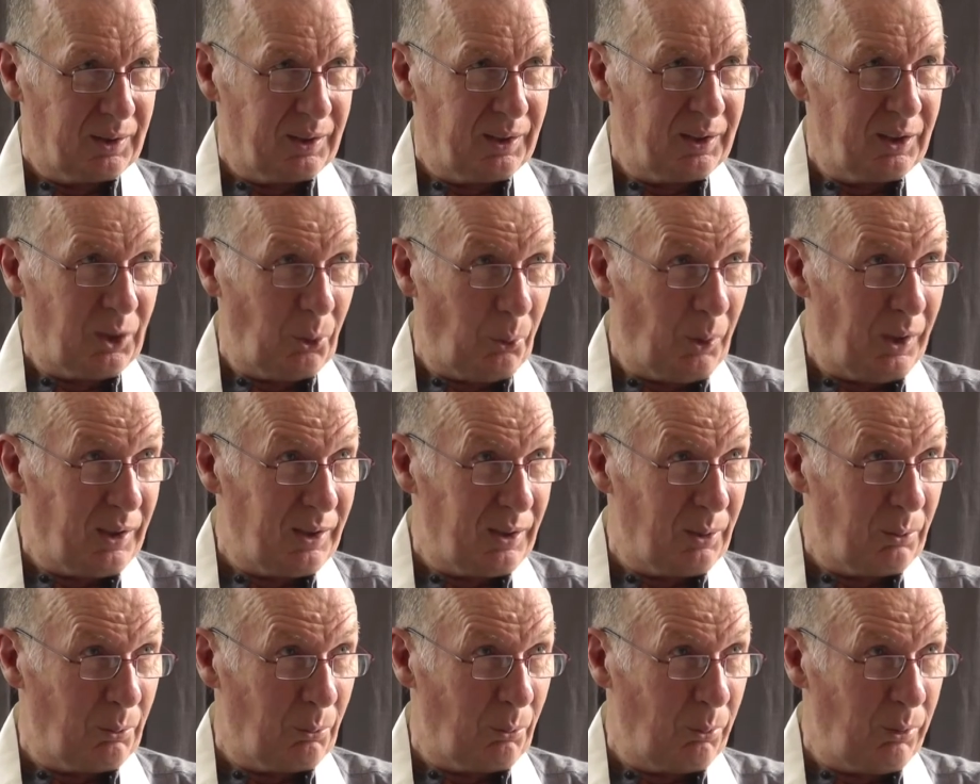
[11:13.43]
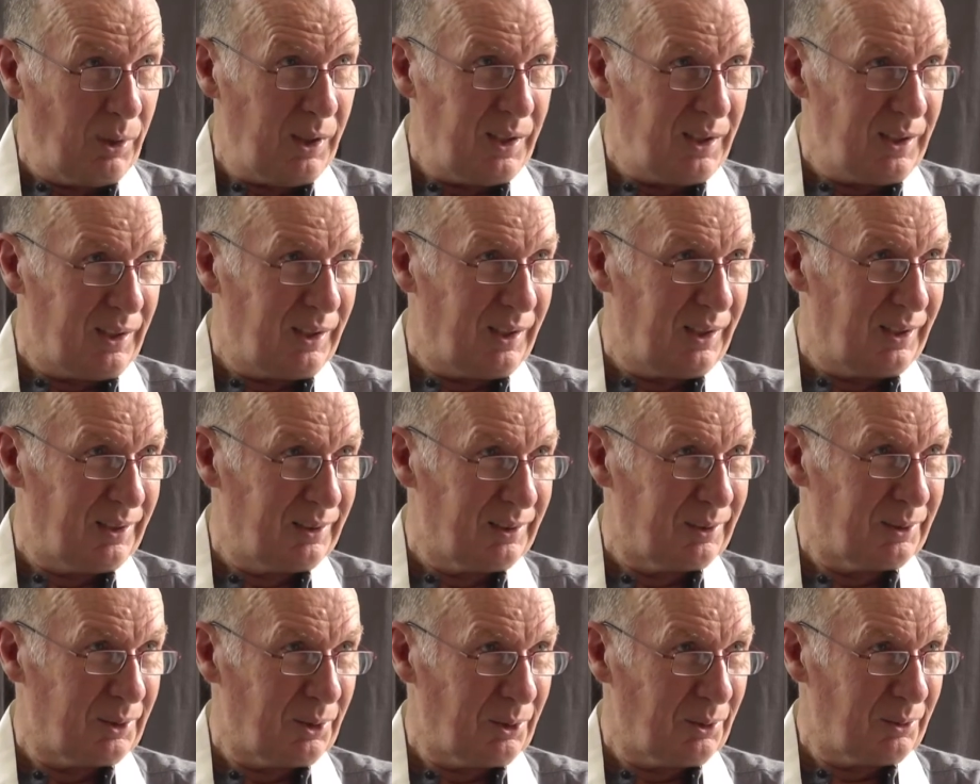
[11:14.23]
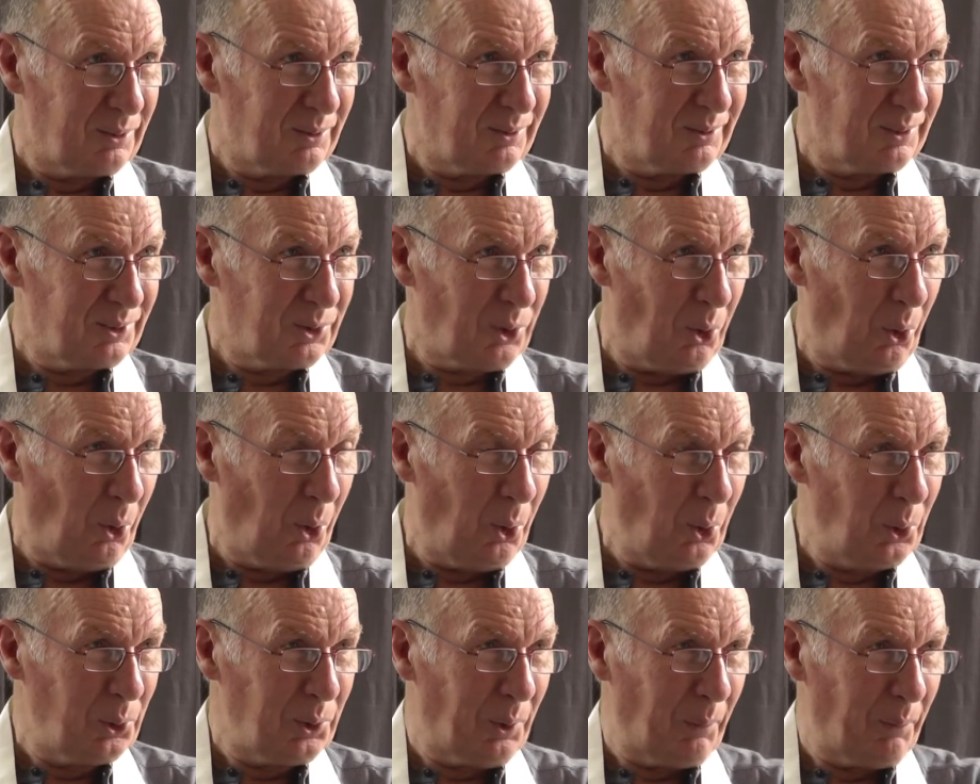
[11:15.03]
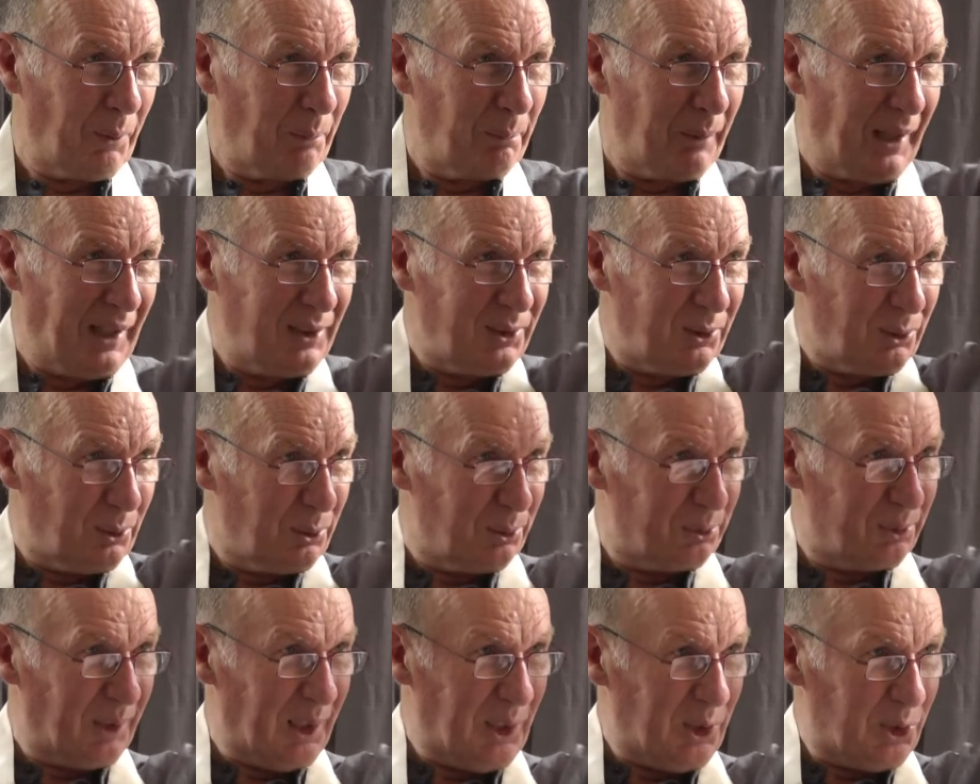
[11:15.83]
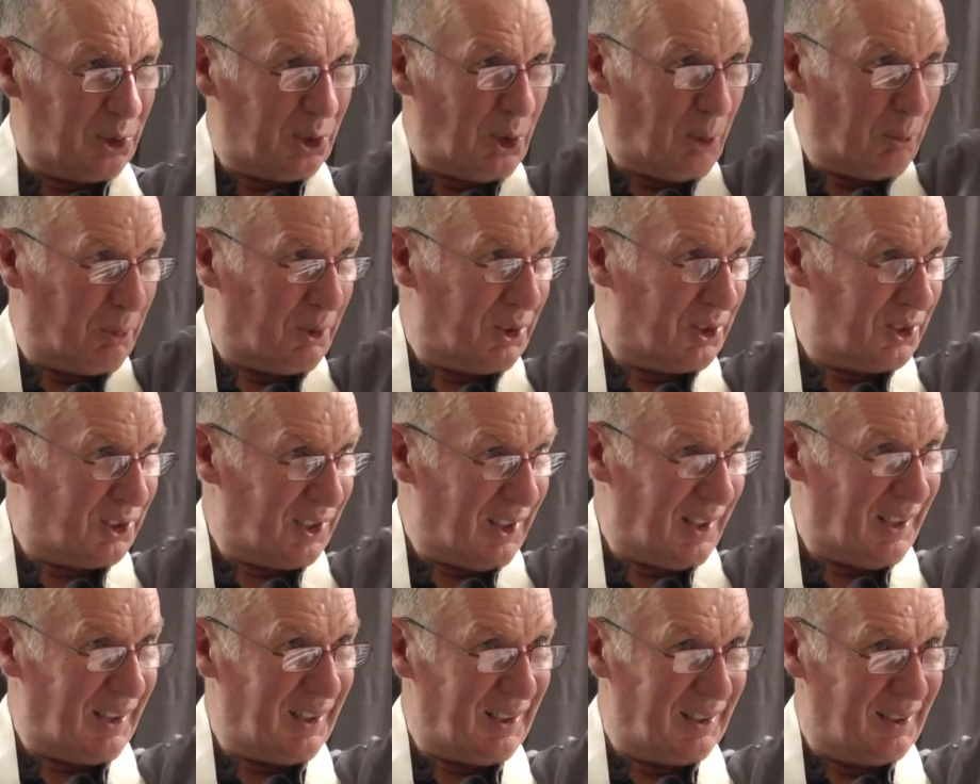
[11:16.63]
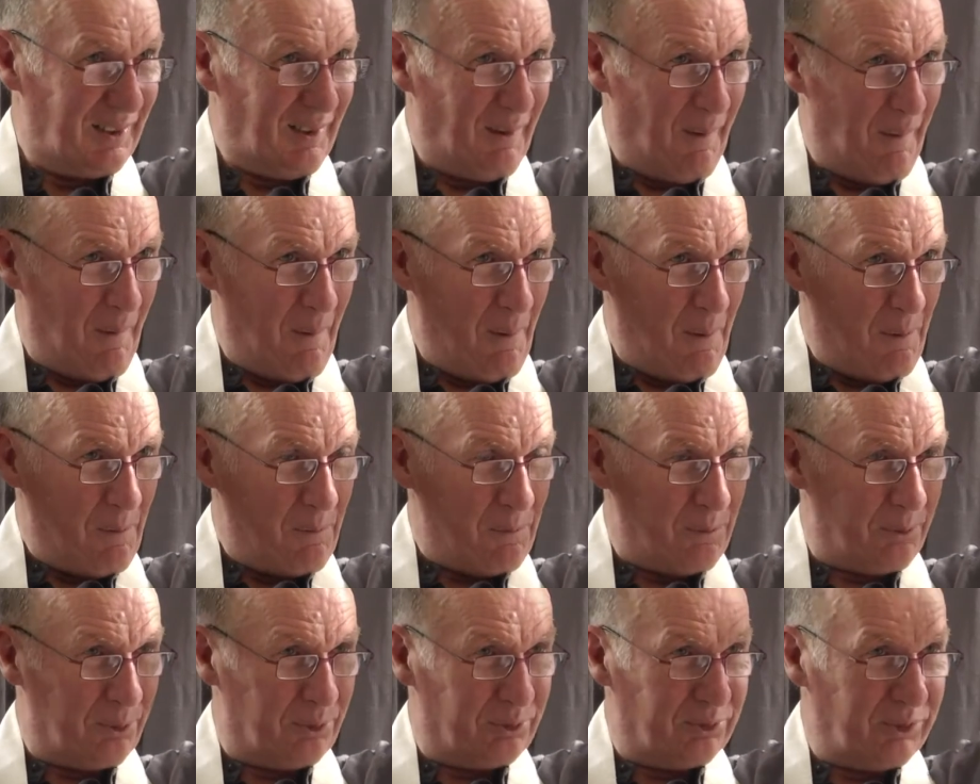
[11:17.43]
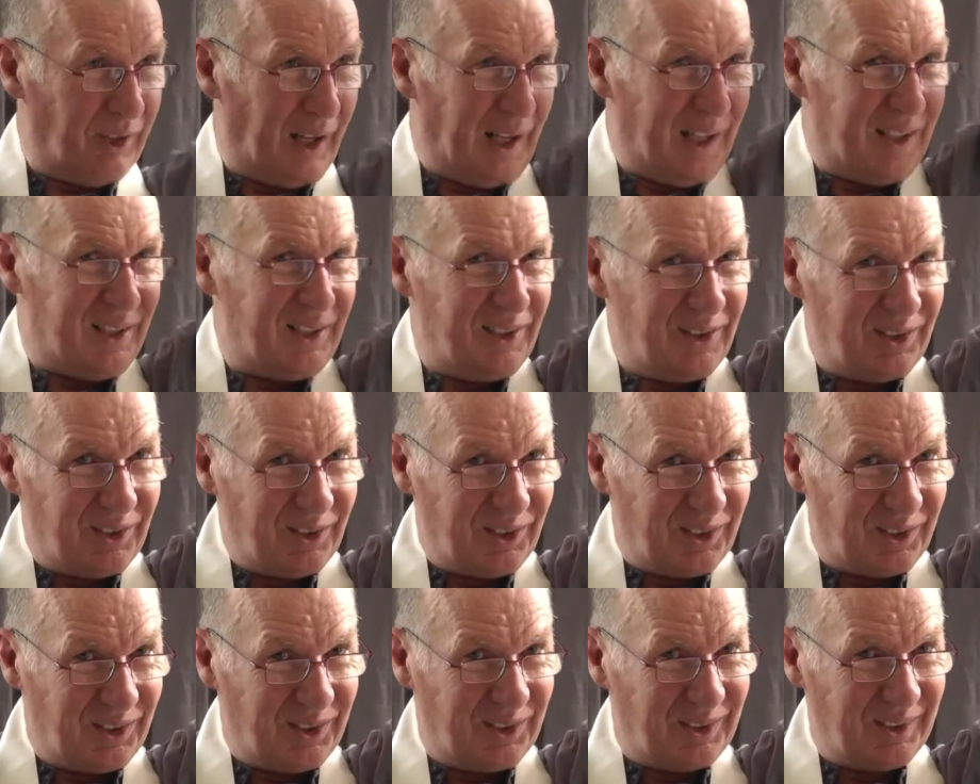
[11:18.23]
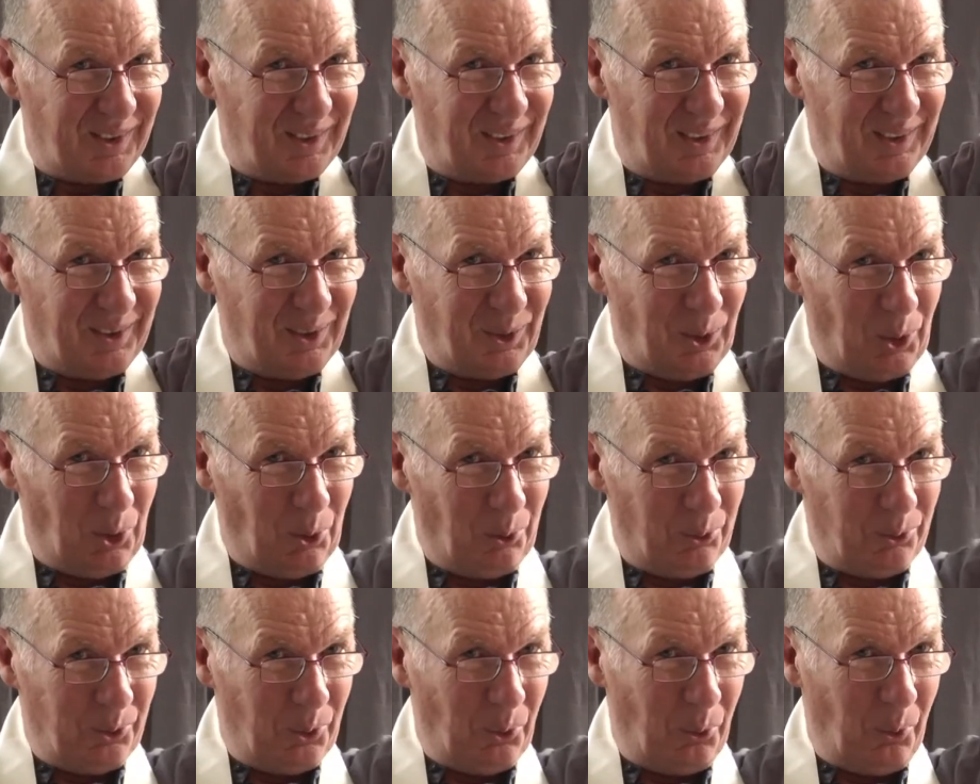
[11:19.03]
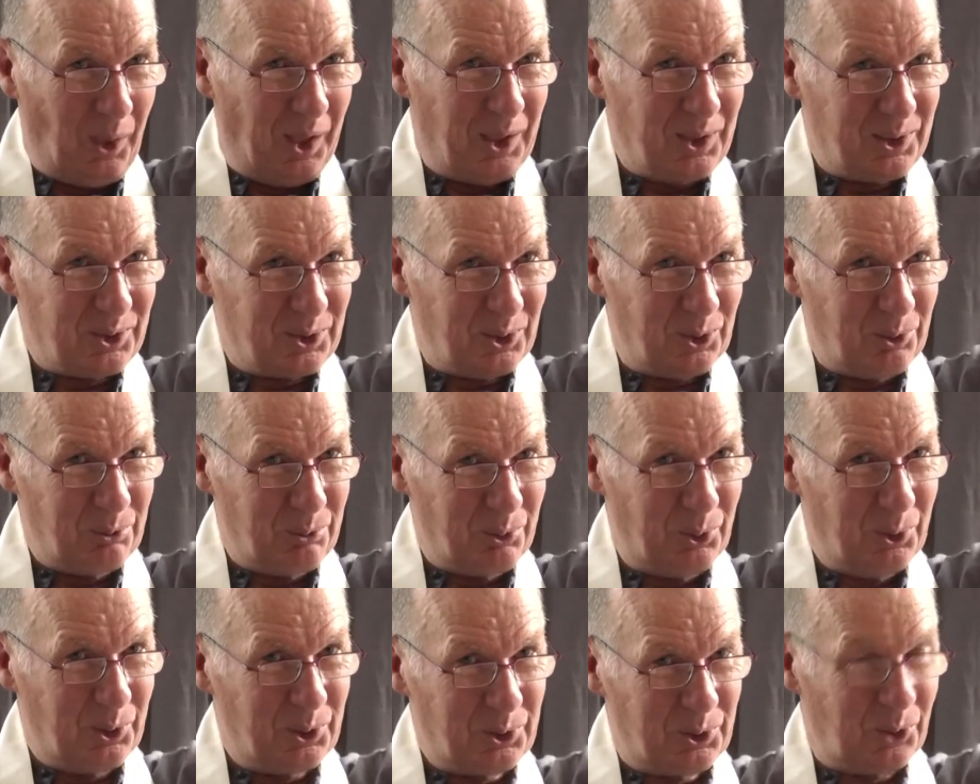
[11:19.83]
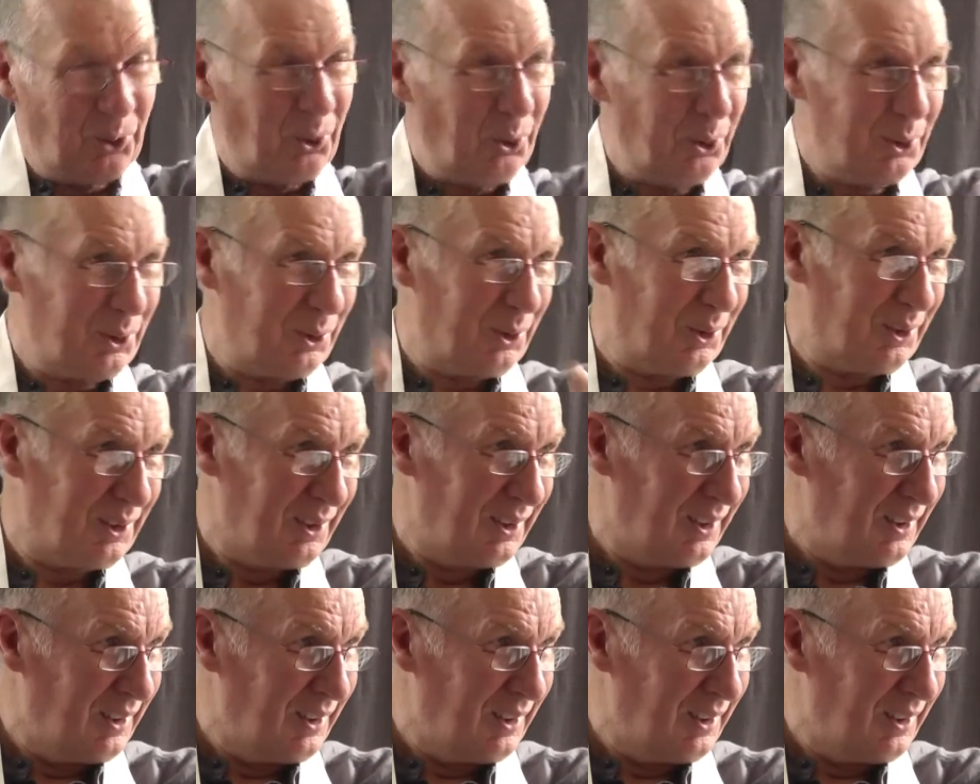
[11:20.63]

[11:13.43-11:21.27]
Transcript: in the way that we so hold up the banner of friendship and say, friends of the Western Buddhist order,